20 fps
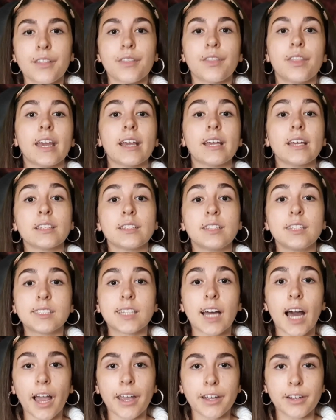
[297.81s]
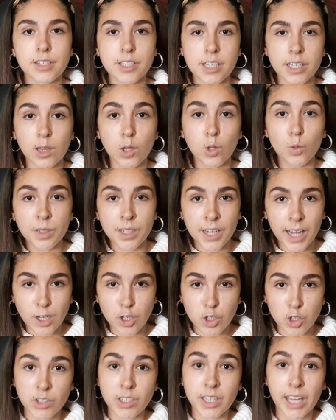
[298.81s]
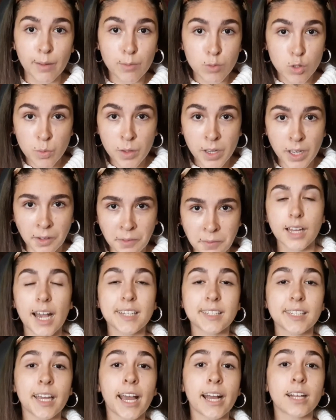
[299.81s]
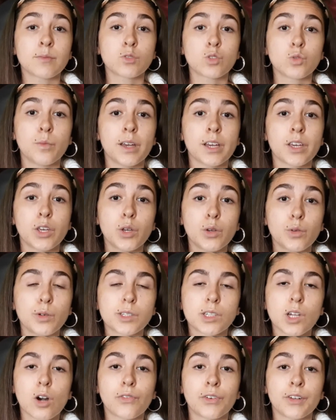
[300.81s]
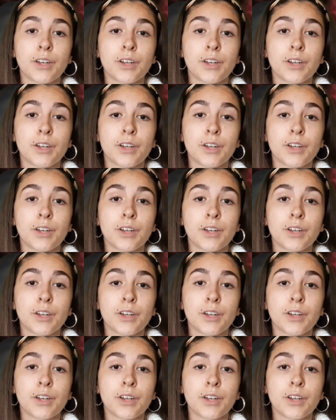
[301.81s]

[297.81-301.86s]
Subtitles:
the desired illumination came to me. As I had to make use of an